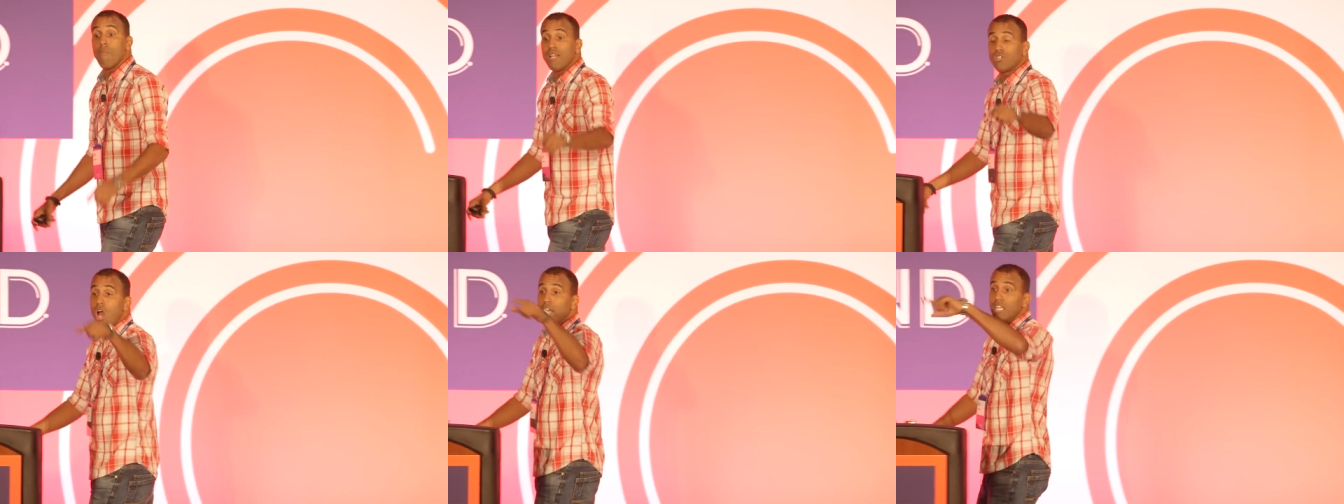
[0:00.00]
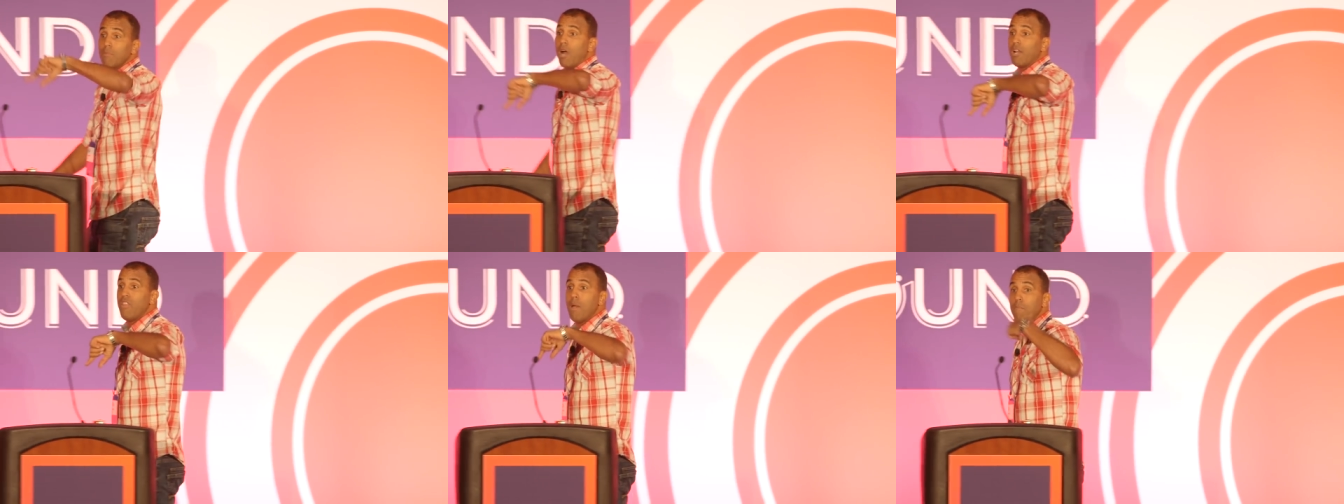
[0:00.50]
am I talking
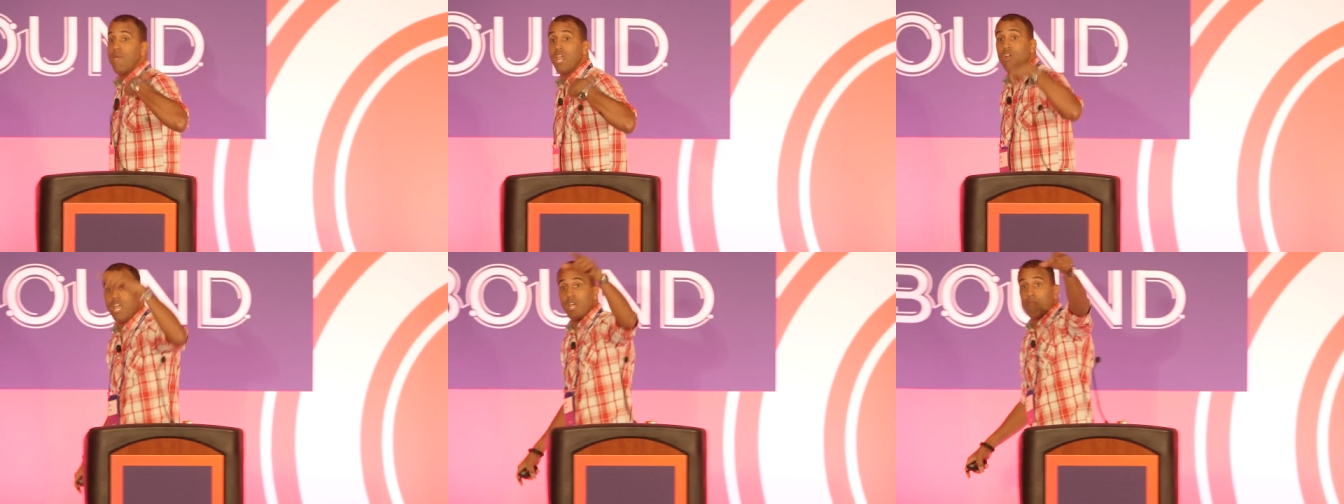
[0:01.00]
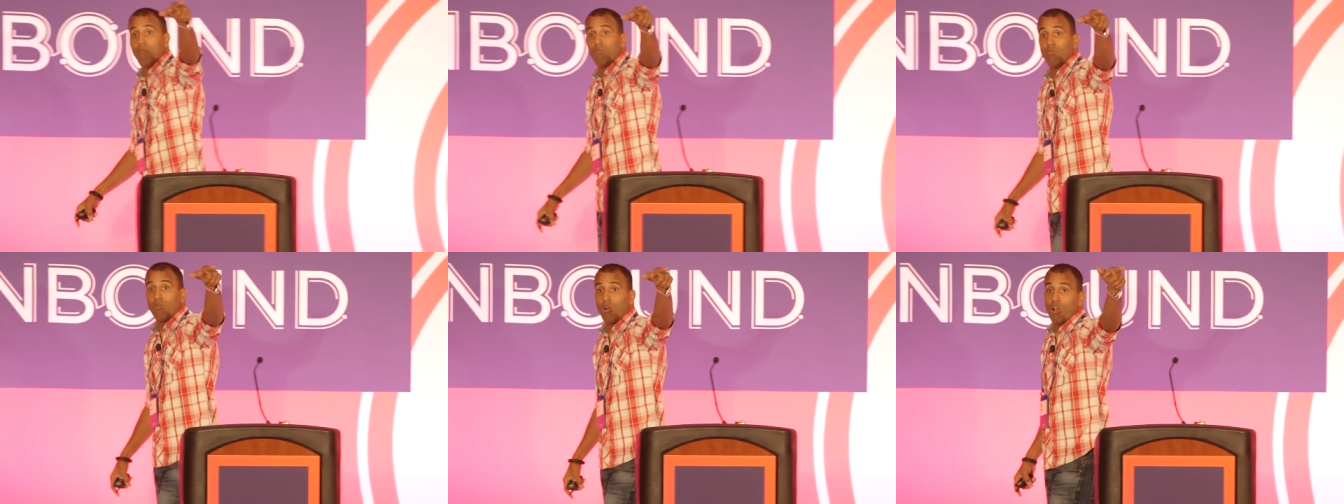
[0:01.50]
about in them? Me or him
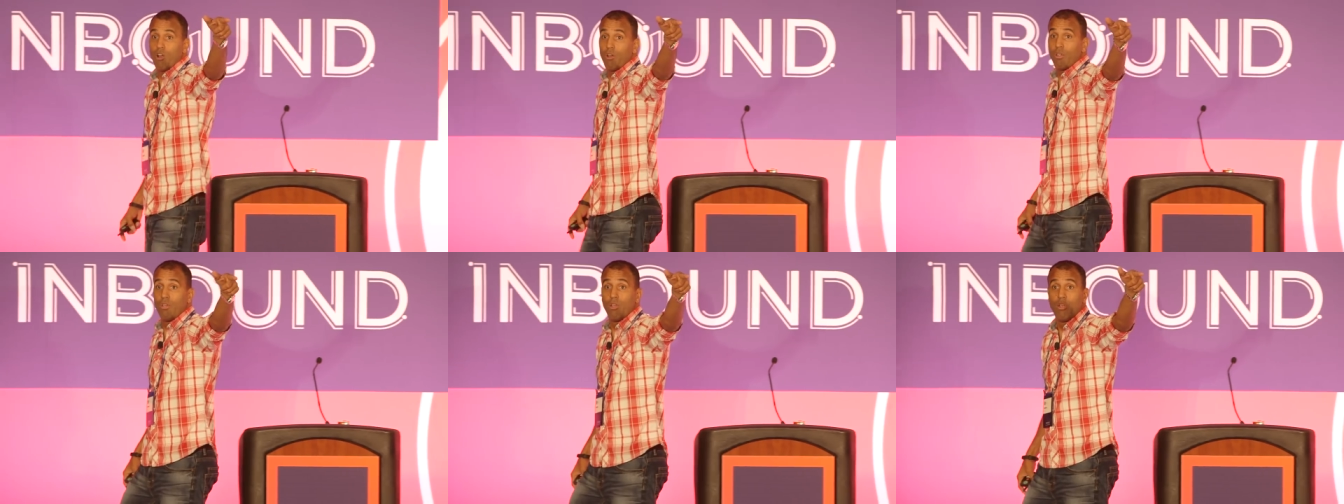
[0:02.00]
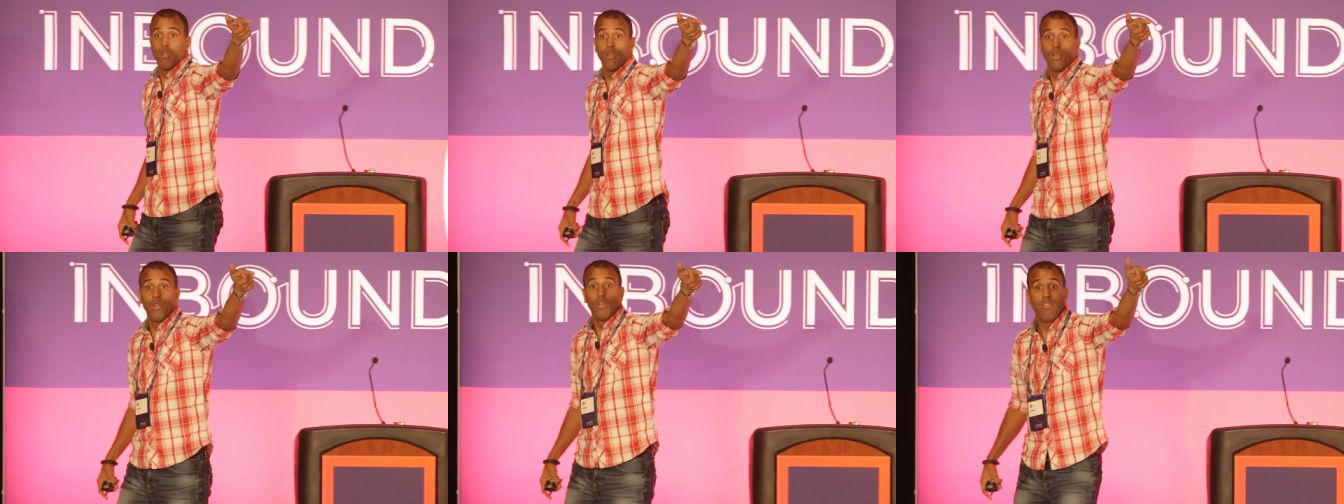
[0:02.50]
or her?
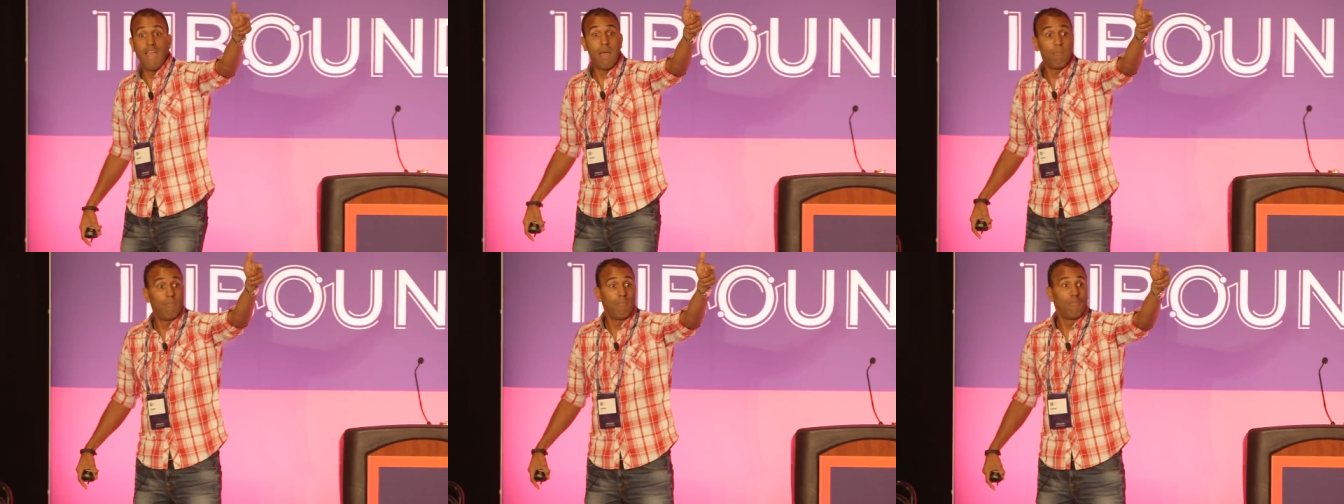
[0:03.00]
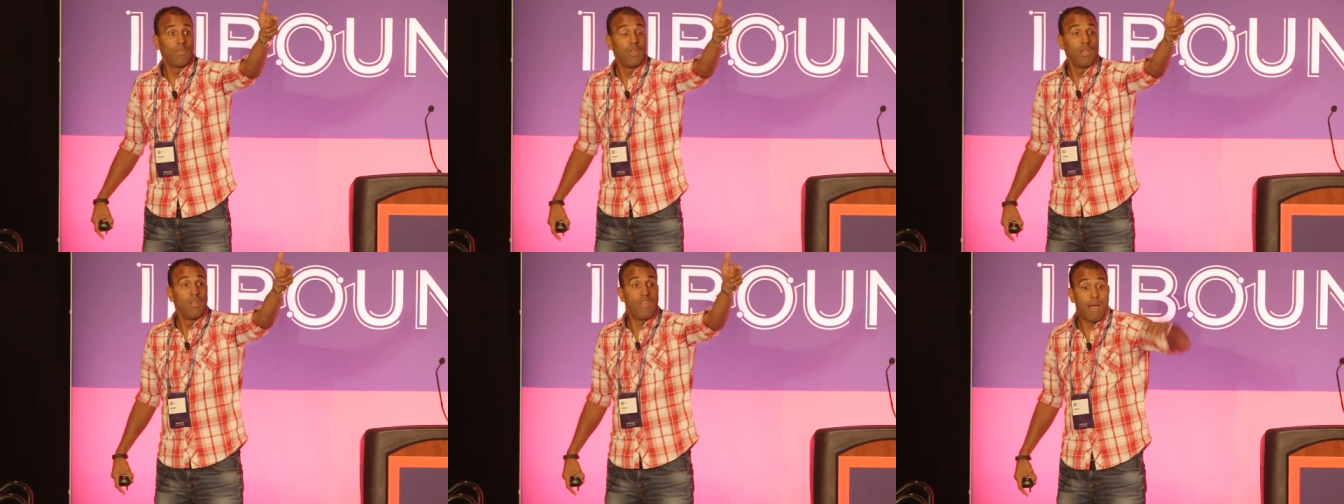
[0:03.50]
Them.
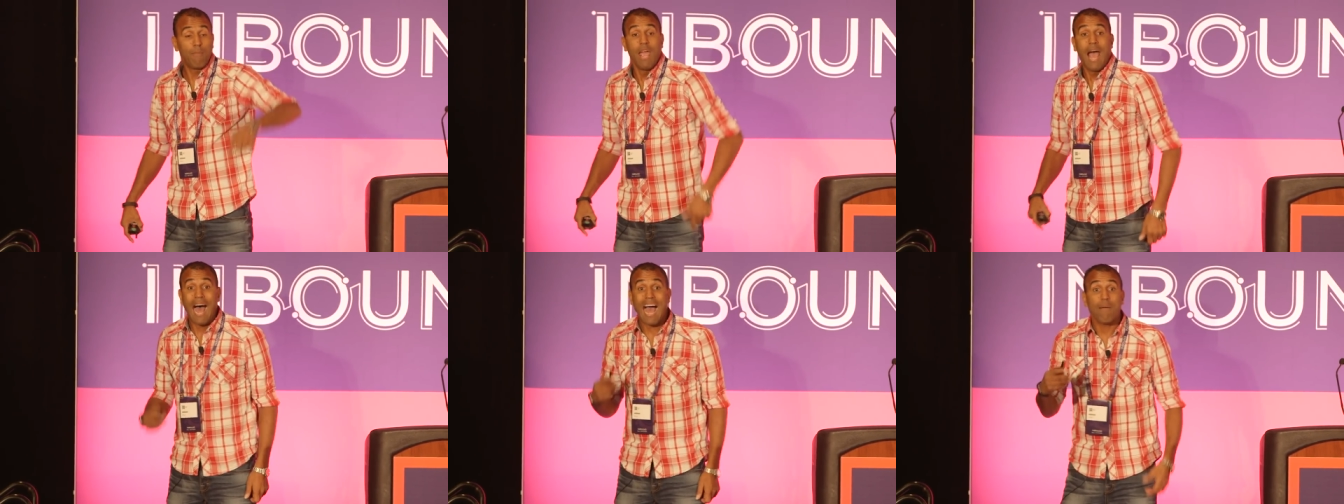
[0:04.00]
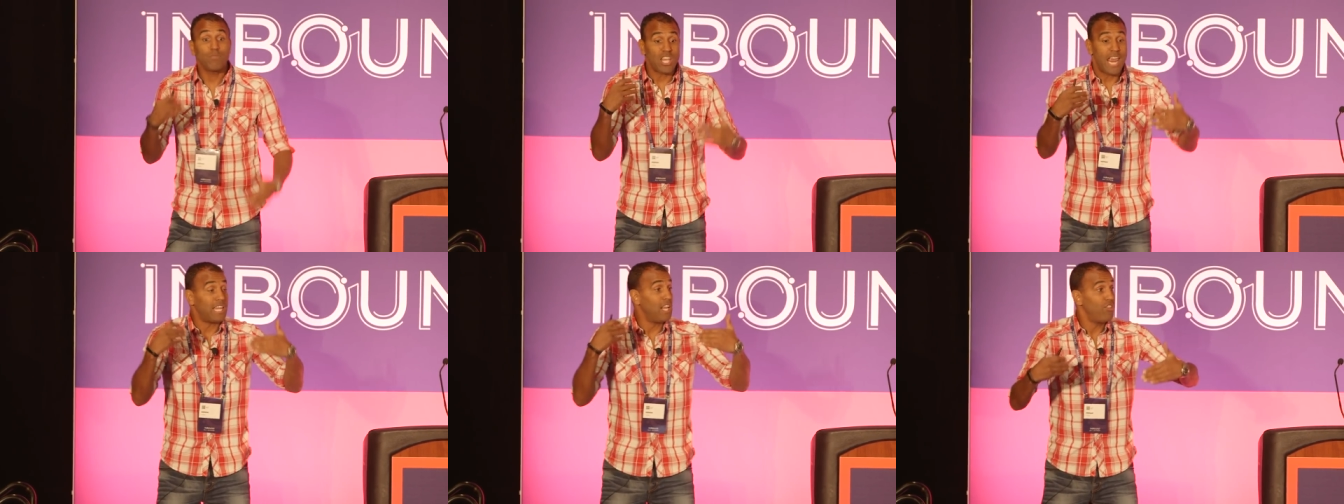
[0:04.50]
Them. I'm
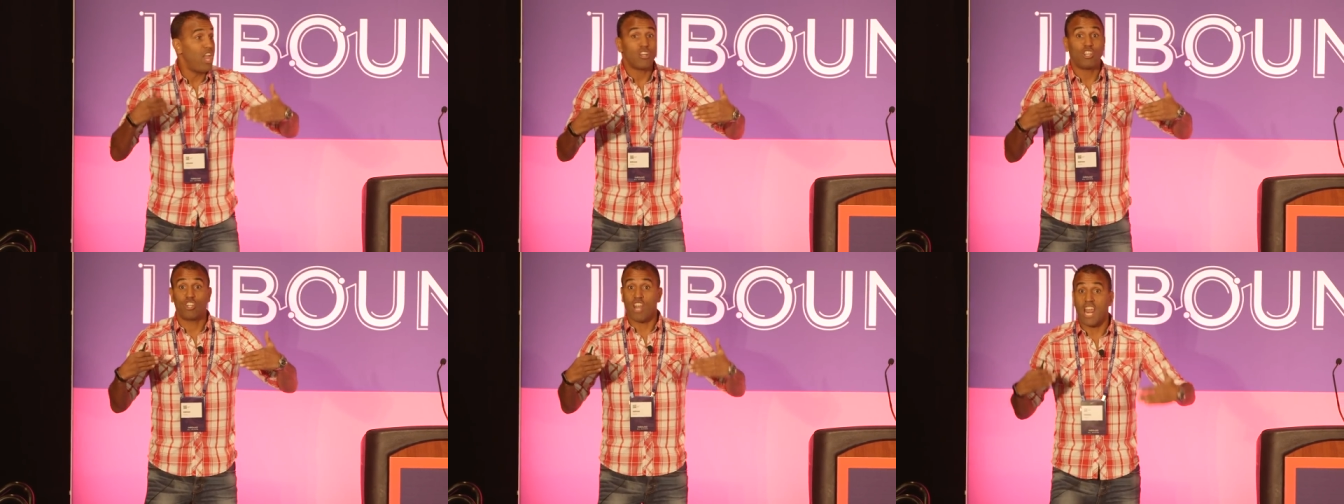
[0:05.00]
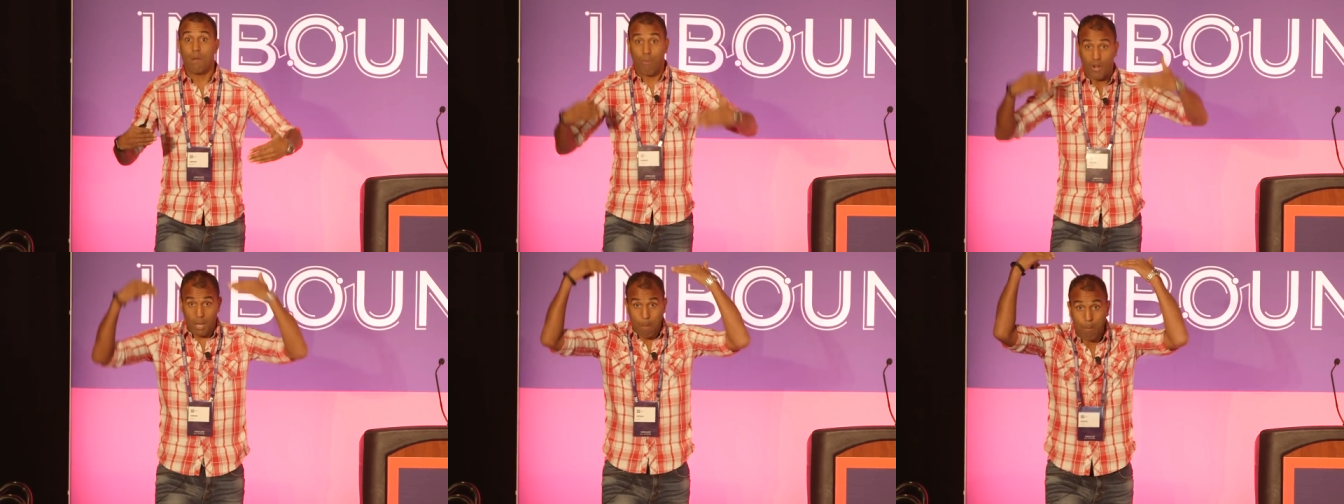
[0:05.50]
taking their shit and
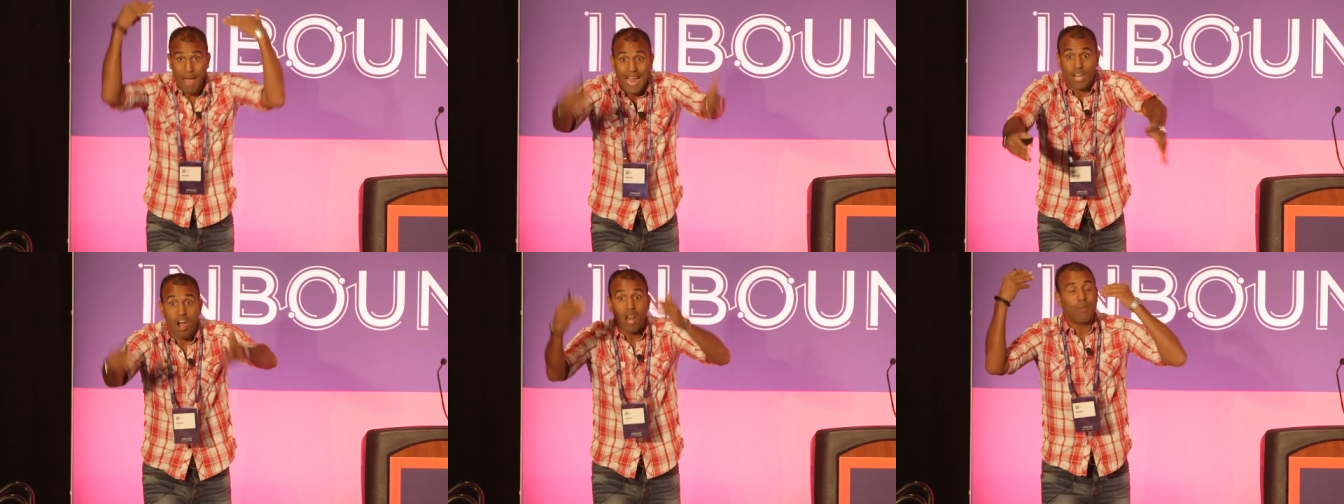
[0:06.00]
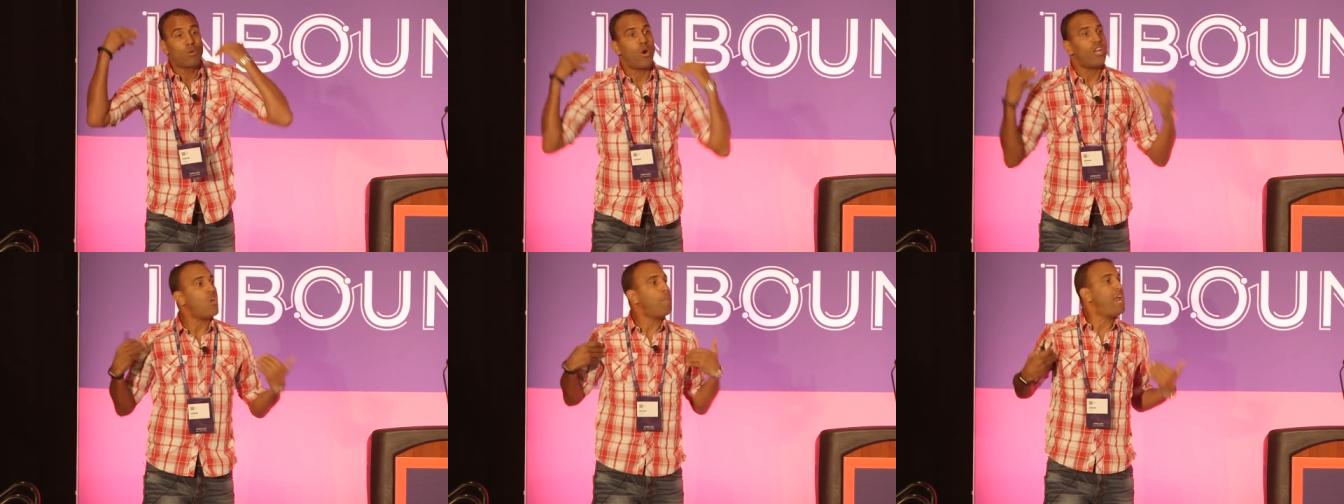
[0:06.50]
putting it back on me.
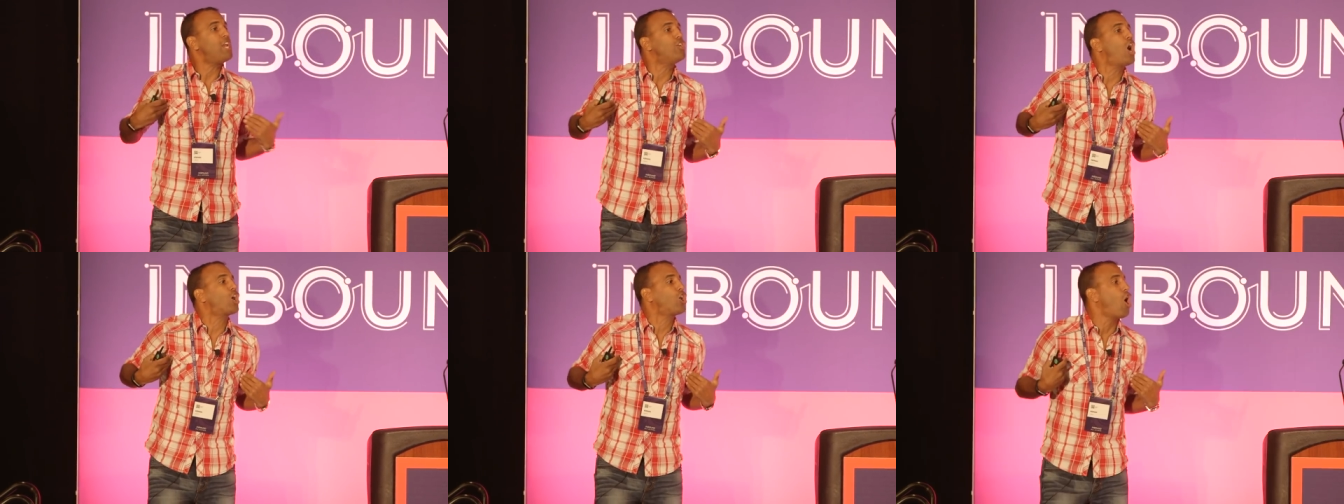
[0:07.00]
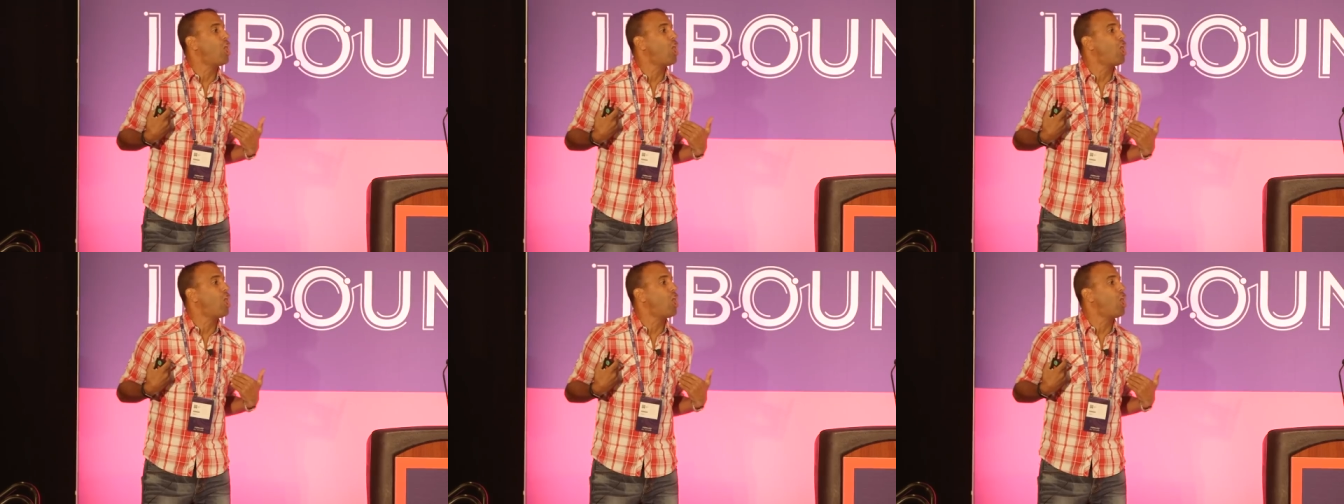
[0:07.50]
What do you mean you're not